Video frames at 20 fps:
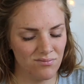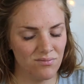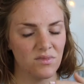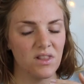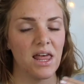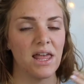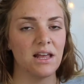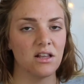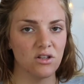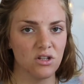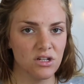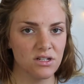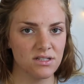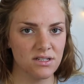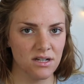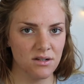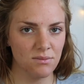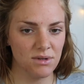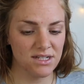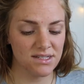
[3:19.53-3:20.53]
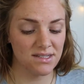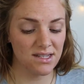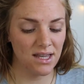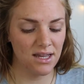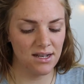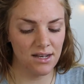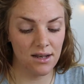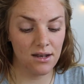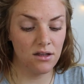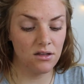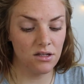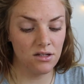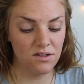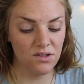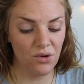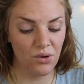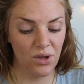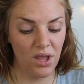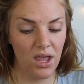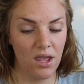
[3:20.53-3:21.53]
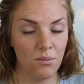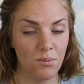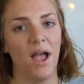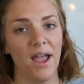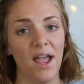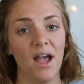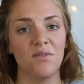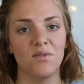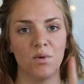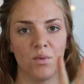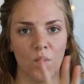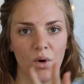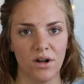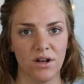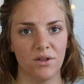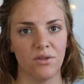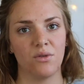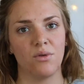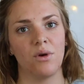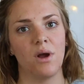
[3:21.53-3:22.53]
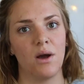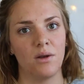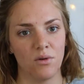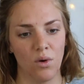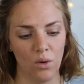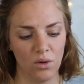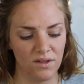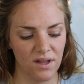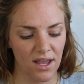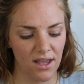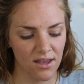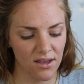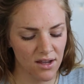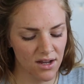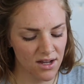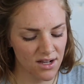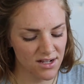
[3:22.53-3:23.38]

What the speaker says: like looked on my skin, and it looked okay. I haven't worn it throughout a whole day.